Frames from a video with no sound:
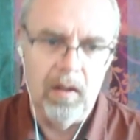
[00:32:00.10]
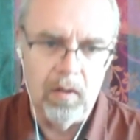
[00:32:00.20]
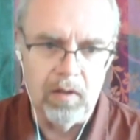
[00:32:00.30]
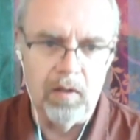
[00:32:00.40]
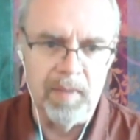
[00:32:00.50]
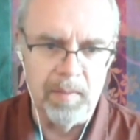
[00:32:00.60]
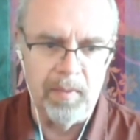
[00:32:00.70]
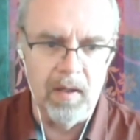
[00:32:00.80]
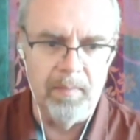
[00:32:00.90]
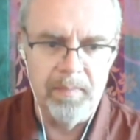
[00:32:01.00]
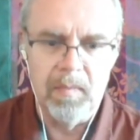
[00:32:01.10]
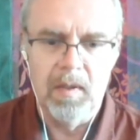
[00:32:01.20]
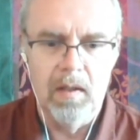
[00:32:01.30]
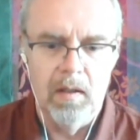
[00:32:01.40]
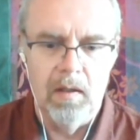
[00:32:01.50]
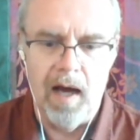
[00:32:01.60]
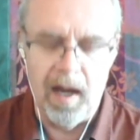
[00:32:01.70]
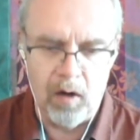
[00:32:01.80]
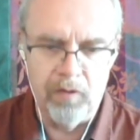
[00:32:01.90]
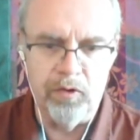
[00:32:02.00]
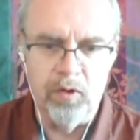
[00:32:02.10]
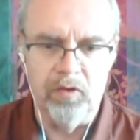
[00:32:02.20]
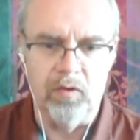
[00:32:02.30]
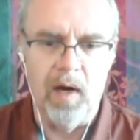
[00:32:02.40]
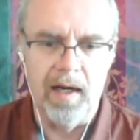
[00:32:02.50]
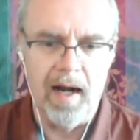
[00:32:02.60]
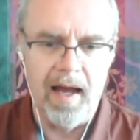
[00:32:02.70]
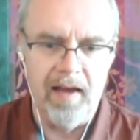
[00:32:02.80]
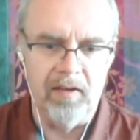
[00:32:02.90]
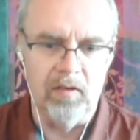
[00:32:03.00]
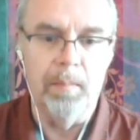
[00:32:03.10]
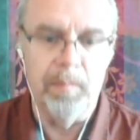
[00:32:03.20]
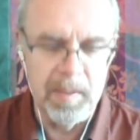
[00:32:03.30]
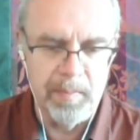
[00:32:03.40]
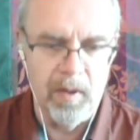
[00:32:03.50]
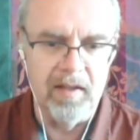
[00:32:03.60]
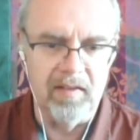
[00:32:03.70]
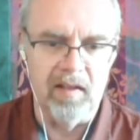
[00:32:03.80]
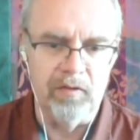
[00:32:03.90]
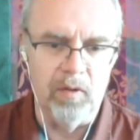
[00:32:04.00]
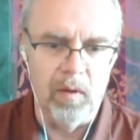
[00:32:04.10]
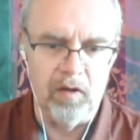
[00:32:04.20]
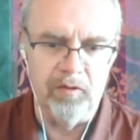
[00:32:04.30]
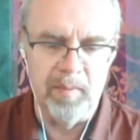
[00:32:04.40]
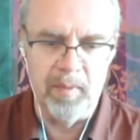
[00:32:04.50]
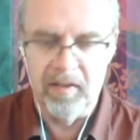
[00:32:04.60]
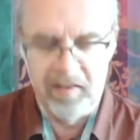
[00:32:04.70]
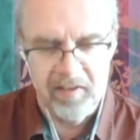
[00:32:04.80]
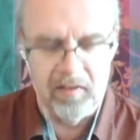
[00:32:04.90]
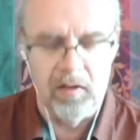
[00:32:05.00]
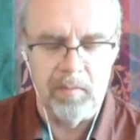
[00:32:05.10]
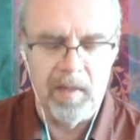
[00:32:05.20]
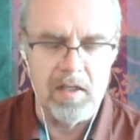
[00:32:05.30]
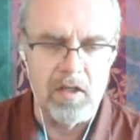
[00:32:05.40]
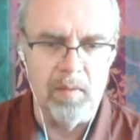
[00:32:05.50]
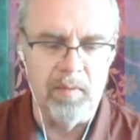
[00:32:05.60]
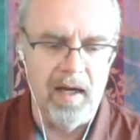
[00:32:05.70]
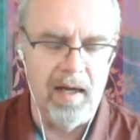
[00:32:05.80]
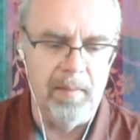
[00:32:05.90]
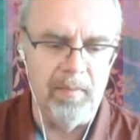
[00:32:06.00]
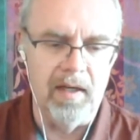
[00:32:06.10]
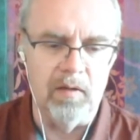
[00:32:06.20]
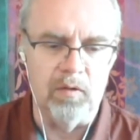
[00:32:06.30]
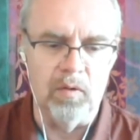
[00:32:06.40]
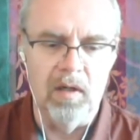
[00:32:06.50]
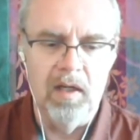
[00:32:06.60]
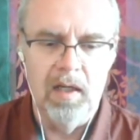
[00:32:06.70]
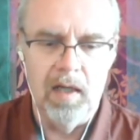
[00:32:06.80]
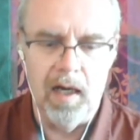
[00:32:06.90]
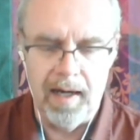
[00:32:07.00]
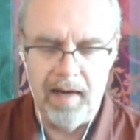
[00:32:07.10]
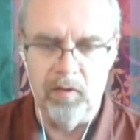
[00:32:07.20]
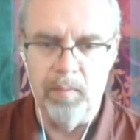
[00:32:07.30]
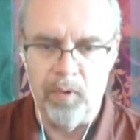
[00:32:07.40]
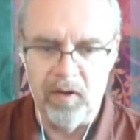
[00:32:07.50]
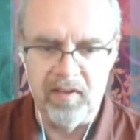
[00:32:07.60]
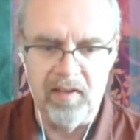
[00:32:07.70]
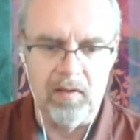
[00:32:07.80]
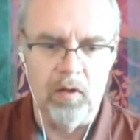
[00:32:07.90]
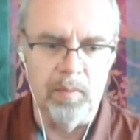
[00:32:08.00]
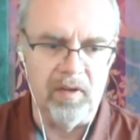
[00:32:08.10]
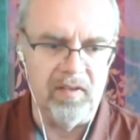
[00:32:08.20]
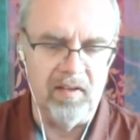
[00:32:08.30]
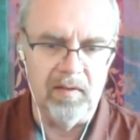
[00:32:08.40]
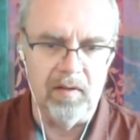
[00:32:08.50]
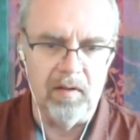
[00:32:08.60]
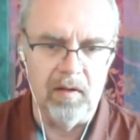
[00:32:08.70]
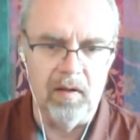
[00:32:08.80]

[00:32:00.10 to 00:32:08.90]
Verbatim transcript: and not the people. I refuse to analyze the people itself, the work of people. This is not my job. I am there to analyze the process, how the process uh,